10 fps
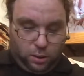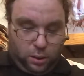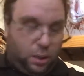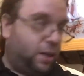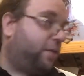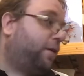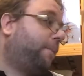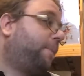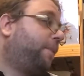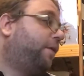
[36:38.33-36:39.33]
And that's it.
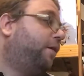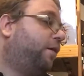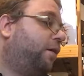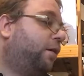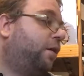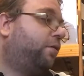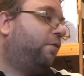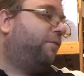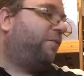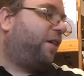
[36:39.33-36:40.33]
So
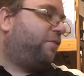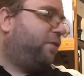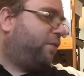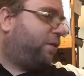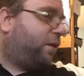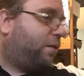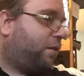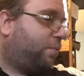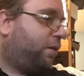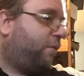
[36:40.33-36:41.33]
5 new investigators, I
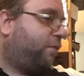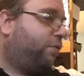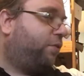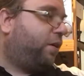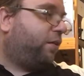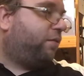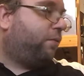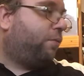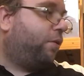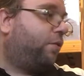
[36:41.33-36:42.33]
believe, or 6,
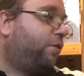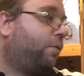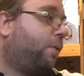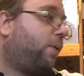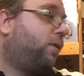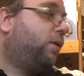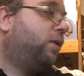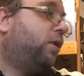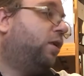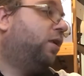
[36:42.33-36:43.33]
one or 2.
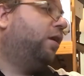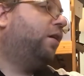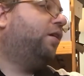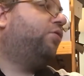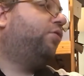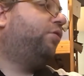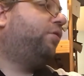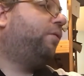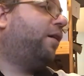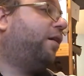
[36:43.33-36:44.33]
It
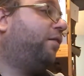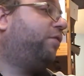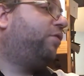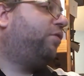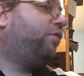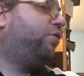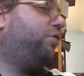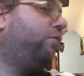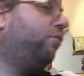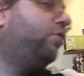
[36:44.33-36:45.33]
also adds
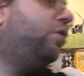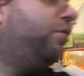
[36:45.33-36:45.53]
2 new